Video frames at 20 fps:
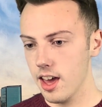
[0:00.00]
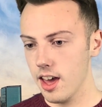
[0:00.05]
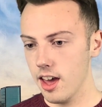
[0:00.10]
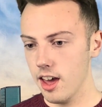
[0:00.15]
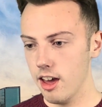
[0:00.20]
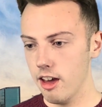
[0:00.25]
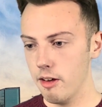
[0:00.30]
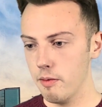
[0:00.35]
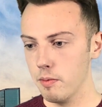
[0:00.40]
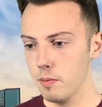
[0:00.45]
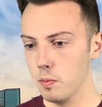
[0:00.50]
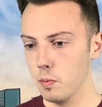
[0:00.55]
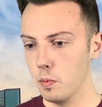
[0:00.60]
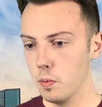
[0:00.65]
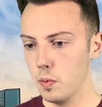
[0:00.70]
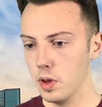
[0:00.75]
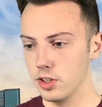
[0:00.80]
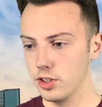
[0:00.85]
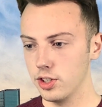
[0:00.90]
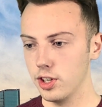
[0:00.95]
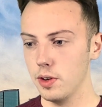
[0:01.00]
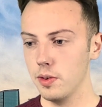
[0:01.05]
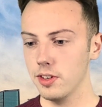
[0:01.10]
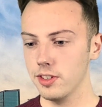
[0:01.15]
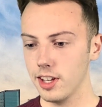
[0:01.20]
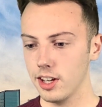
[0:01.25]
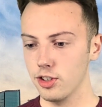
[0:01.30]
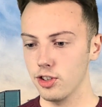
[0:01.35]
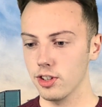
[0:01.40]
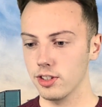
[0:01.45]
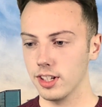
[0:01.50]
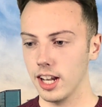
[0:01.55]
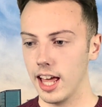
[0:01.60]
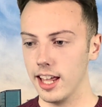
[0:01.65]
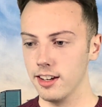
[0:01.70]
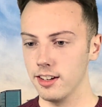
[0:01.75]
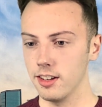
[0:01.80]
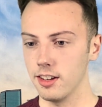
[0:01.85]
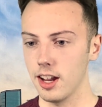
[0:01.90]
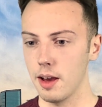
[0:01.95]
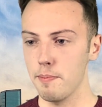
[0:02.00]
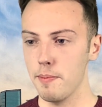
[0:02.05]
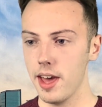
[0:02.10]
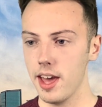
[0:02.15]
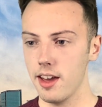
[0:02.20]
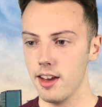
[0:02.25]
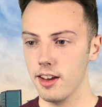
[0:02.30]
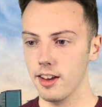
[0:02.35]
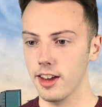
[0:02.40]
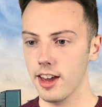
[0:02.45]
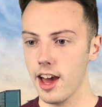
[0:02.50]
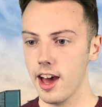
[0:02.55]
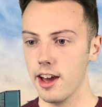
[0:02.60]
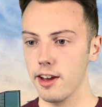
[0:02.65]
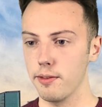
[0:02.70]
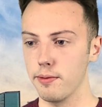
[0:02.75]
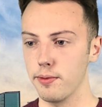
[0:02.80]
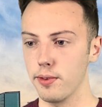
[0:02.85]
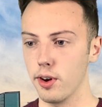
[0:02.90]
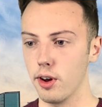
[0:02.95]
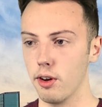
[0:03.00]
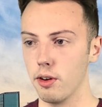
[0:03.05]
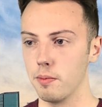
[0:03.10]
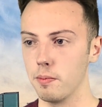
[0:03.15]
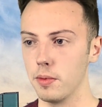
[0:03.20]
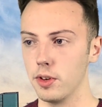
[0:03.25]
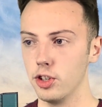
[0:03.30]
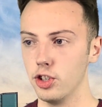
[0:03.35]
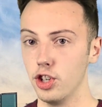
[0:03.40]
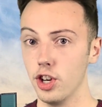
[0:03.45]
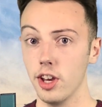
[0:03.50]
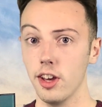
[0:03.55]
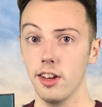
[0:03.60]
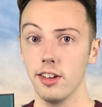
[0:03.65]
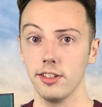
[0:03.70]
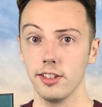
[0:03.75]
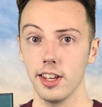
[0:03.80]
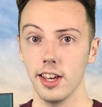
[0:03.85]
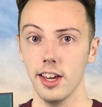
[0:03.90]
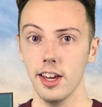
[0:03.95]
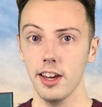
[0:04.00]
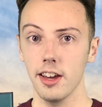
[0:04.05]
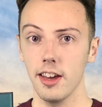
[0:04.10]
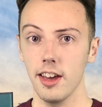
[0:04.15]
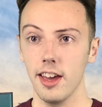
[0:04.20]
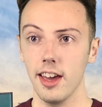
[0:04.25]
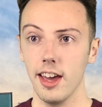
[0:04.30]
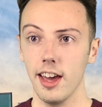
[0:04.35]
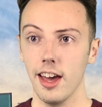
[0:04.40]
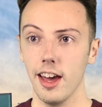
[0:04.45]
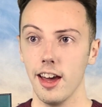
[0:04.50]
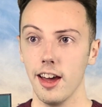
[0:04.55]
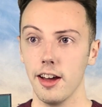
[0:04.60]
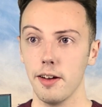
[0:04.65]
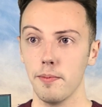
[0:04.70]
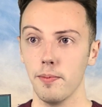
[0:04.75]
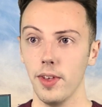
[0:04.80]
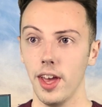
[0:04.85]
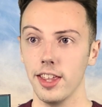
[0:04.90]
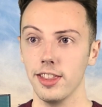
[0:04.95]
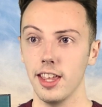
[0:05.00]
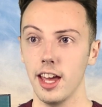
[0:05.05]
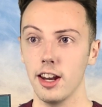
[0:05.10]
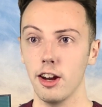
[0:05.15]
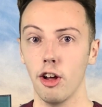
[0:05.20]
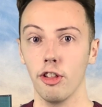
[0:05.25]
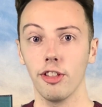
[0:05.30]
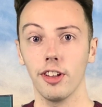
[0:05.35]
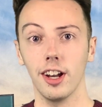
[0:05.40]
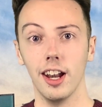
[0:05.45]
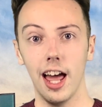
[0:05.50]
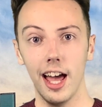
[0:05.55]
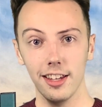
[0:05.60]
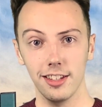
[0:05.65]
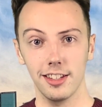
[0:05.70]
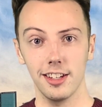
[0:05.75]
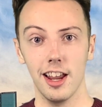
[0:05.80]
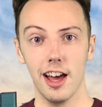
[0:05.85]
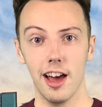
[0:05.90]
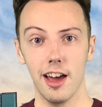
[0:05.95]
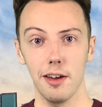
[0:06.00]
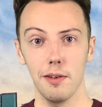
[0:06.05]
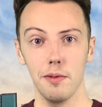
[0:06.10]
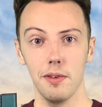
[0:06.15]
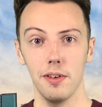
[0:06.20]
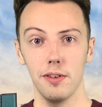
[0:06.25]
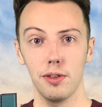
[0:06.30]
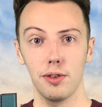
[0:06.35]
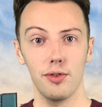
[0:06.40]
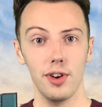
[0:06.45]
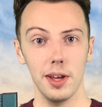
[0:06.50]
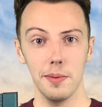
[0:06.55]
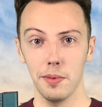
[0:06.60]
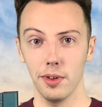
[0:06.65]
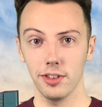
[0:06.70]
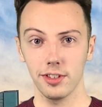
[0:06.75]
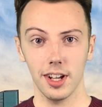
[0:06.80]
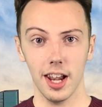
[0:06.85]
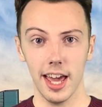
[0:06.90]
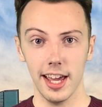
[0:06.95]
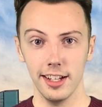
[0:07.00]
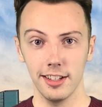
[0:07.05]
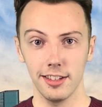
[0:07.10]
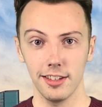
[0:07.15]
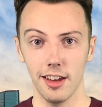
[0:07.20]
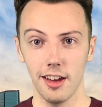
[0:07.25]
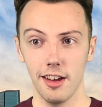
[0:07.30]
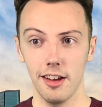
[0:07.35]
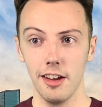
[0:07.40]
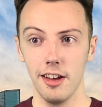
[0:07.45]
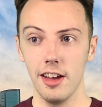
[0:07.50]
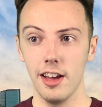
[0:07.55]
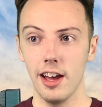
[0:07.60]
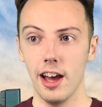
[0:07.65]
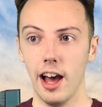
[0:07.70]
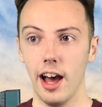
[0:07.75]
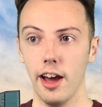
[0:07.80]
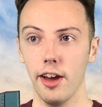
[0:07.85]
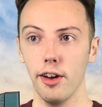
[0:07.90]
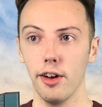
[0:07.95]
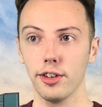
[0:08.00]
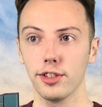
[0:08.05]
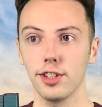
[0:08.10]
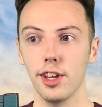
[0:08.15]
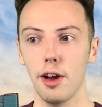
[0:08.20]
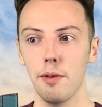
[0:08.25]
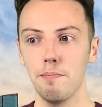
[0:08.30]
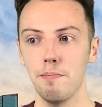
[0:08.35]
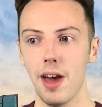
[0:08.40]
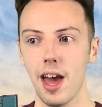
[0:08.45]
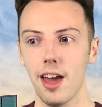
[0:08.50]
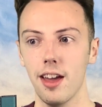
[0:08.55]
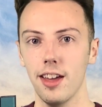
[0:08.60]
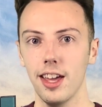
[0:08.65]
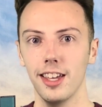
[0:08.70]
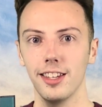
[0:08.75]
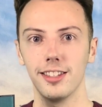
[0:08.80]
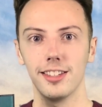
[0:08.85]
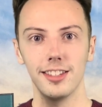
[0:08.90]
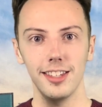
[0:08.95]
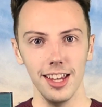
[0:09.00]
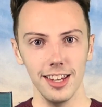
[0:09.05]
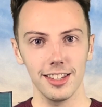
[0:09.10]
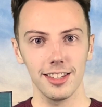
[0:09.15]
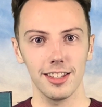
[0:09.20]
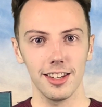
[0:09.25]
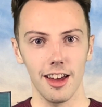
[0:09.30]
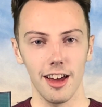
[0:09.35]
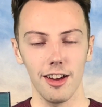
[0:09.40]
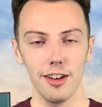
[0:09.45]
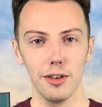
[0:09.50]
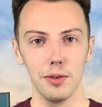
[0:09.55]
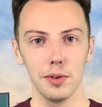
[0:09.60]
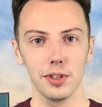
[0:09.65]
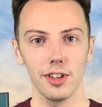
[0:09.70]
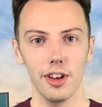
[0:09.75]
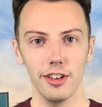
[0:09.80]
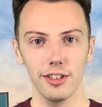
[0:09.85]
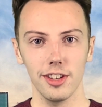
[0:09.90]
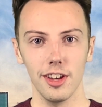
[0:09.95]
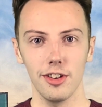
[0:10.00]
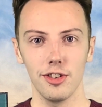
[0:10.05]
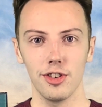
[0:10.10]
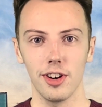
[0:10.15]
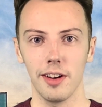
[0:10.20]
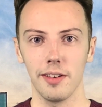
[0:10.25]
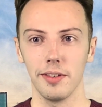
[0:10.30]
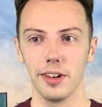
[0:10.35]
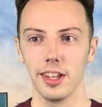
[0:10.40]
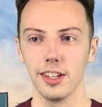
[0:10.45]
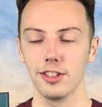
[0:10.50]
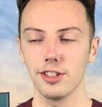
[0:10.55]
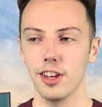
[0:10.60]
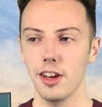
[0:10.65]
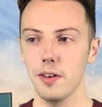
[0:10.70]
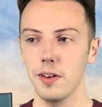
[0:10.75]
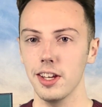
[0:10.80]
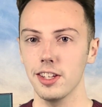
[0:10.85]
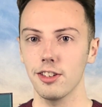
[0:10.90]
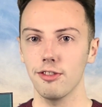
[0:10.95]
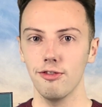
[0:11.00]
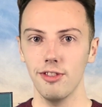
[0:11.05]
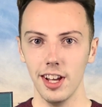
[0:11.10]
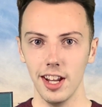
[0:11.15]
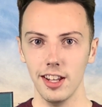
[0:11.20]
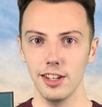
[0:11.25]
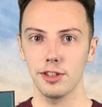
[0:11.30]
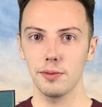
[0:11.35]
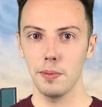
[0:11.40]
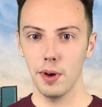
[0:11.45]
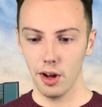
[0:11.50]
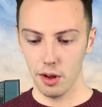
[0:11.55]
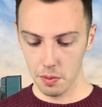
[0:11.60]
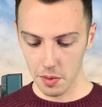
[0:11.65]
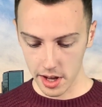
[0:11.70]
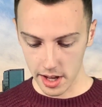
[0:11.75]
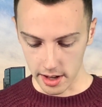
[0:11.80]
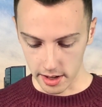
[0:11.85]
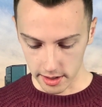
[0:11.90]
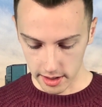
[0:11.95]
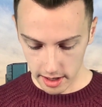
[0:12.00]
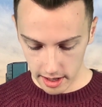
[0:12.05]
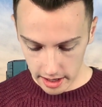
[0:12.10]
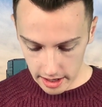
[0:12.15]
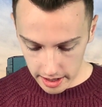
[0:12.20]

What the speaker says: as soon as I'd just landed, I met a guy from Jersey, and then on the last night, 3 months later, I also met his sister who was also travelling. So it's a really small world.